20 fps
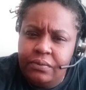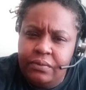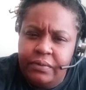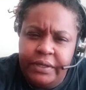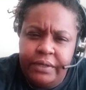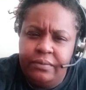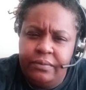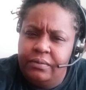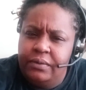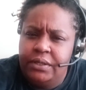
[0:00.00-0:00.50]

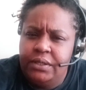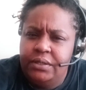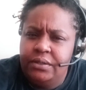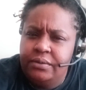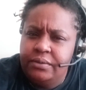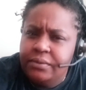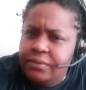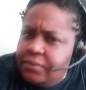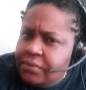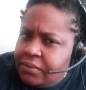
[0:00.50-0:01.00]
What? What?
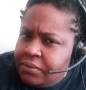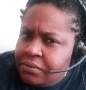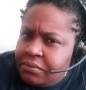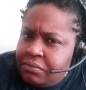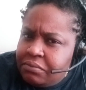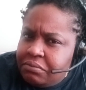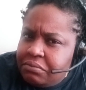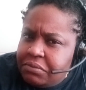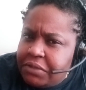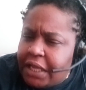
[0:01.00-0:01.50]

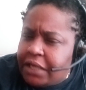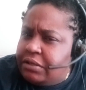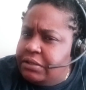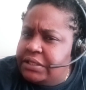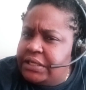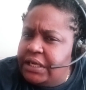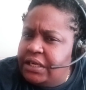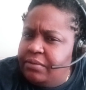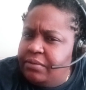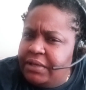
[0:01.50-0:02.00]
Now you
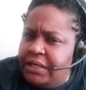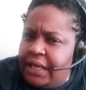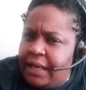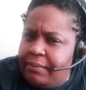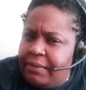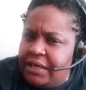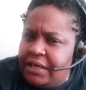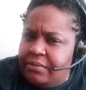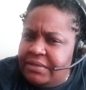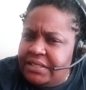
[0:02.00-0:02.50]
telling me I
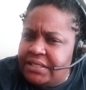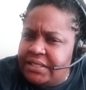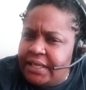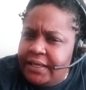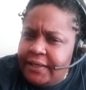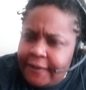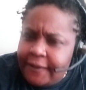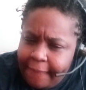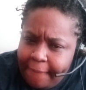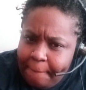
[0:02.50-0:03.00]
made a
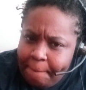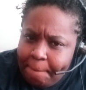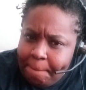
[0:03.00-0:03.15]
mistake?